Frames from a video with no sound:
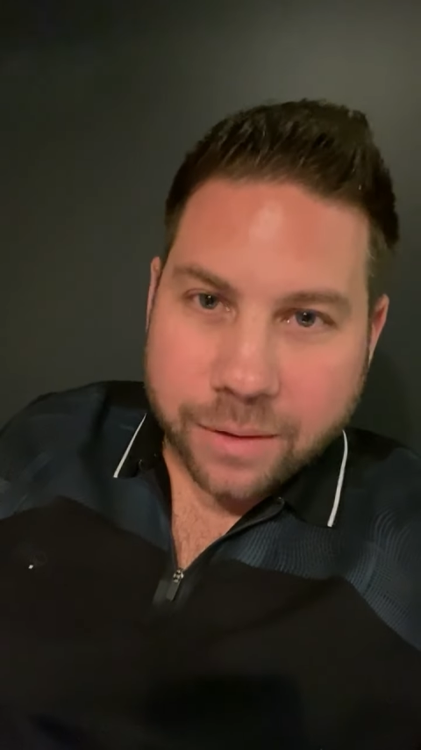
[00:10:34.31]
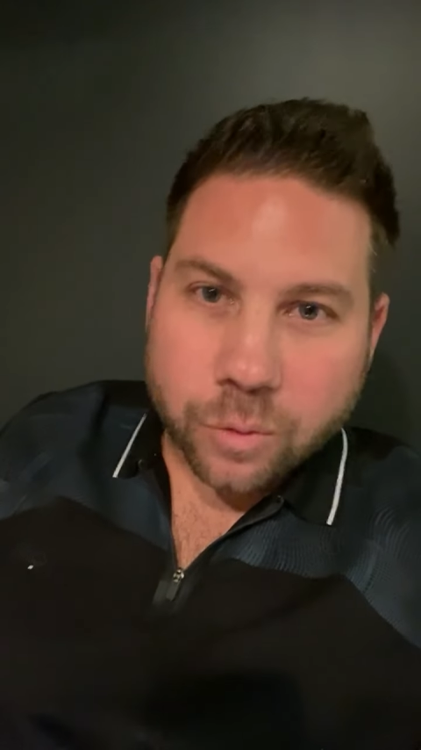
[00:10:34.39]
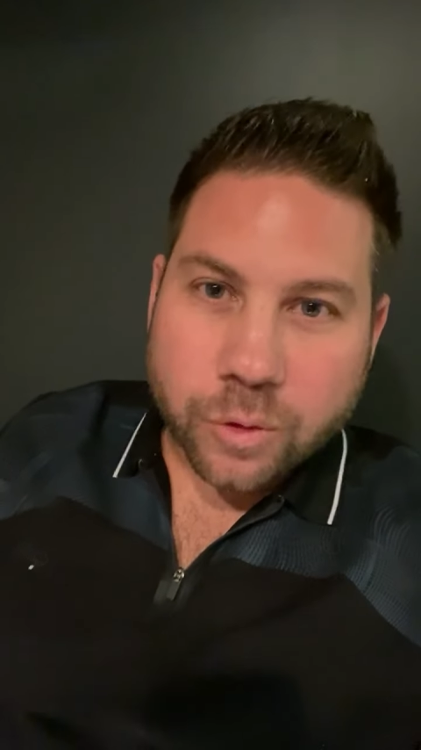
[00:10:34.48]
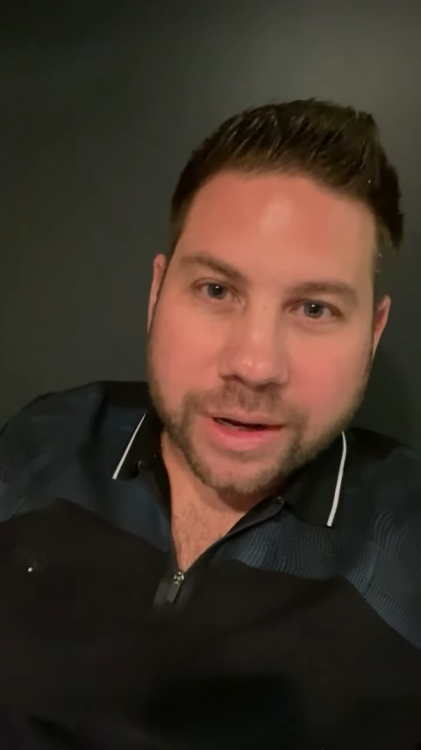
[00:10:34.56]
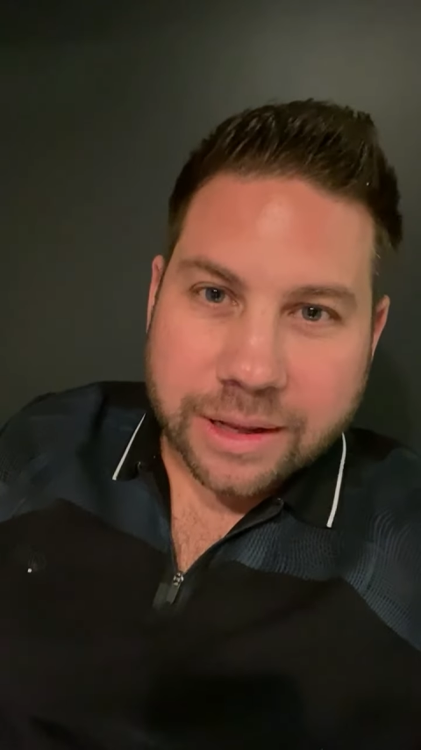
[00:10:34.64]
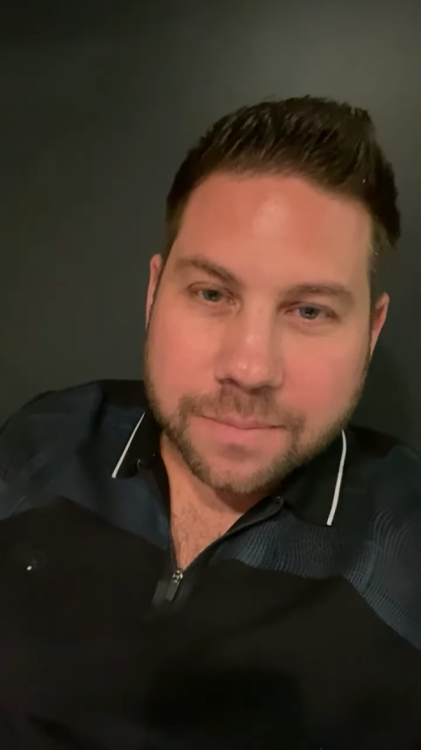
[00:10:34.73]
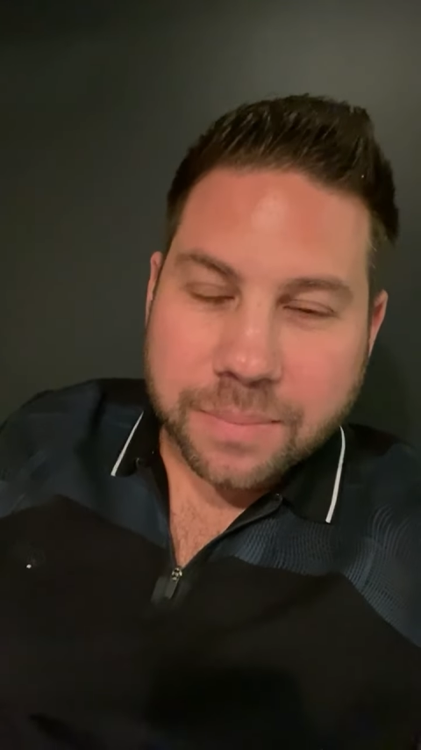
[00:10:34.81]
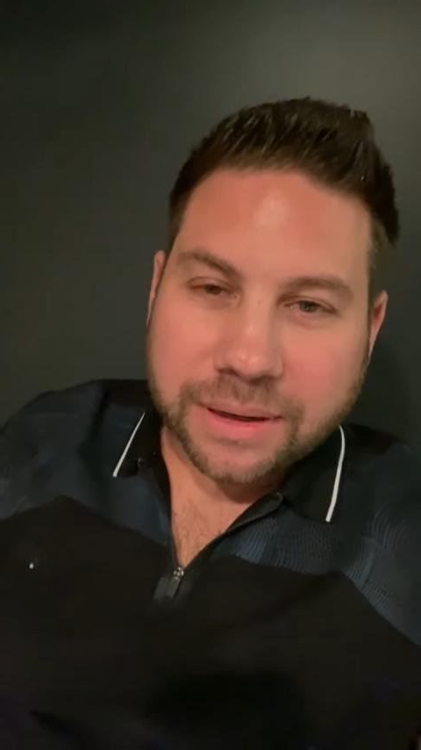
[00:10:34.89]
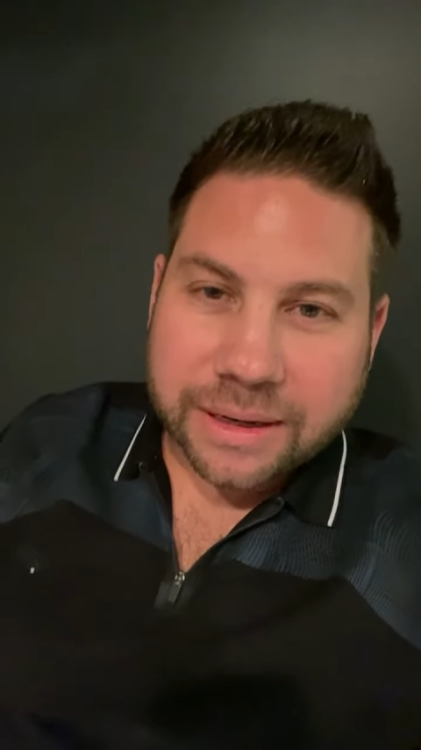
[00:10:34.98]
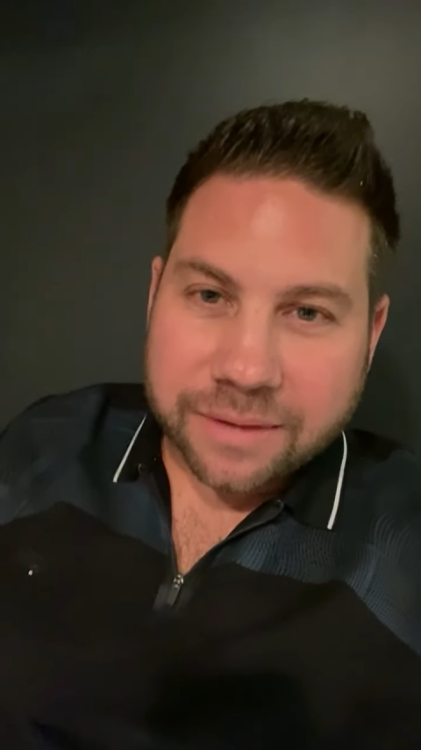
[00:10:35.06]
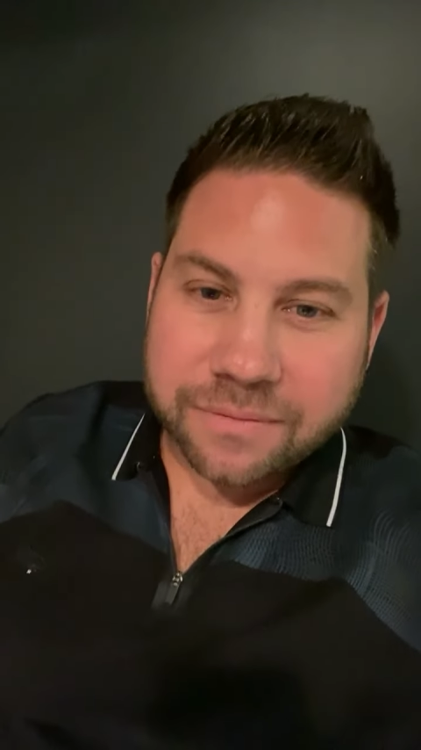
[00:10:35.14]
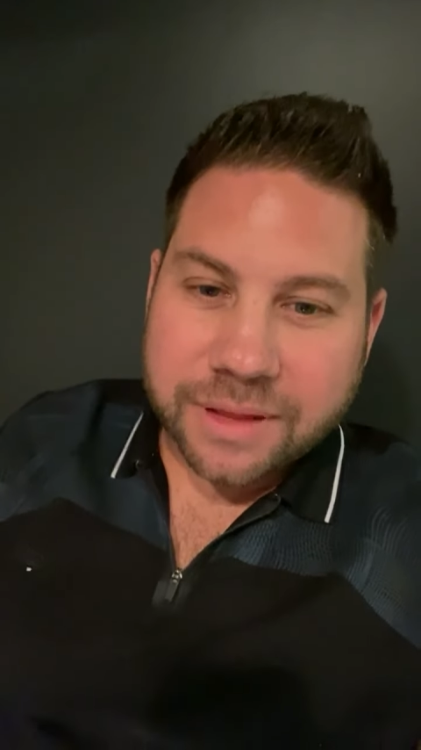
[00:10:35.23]
really
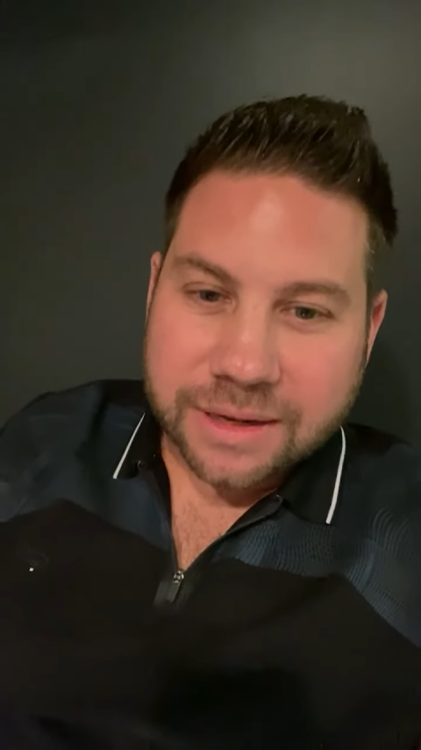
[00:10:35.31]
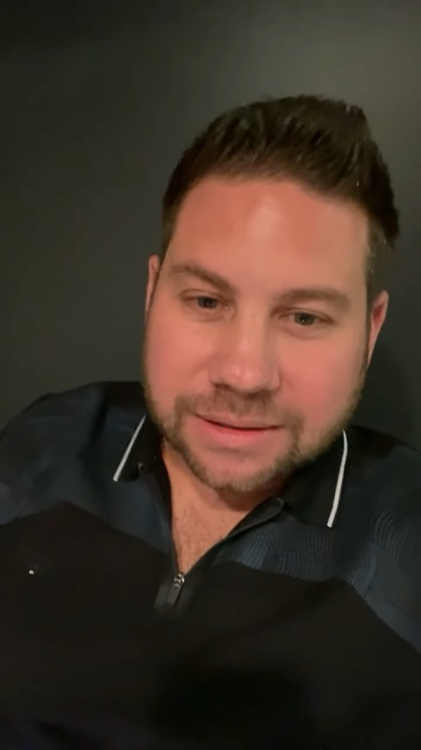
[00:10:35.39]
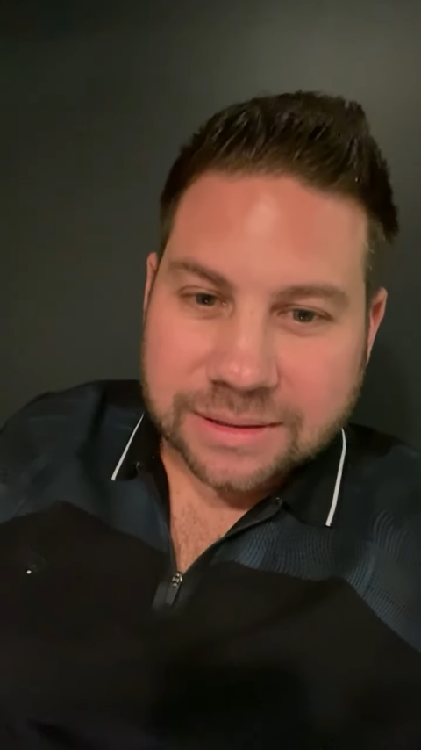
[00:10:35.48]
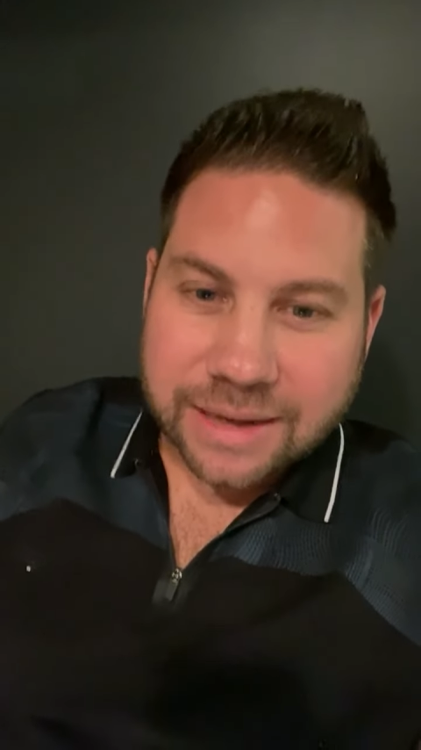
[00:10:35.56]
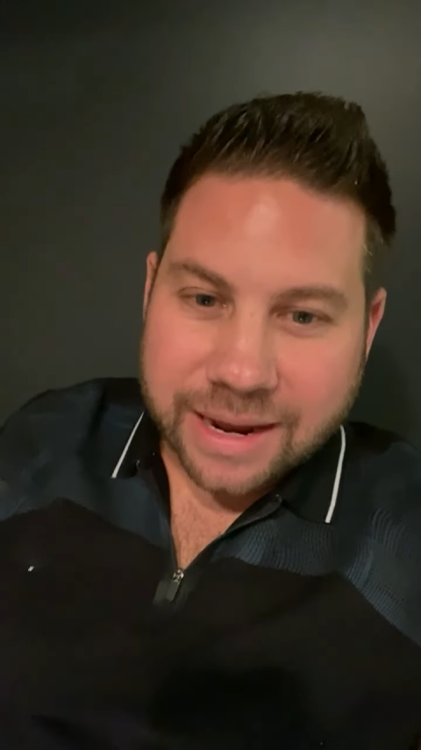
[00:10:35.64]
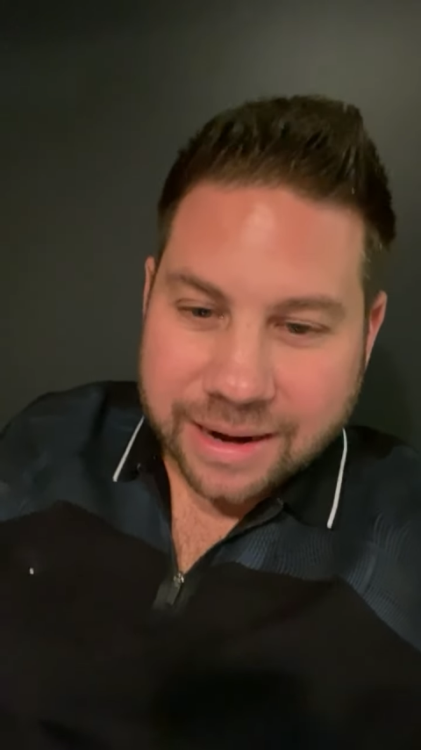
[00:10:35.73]
believe this,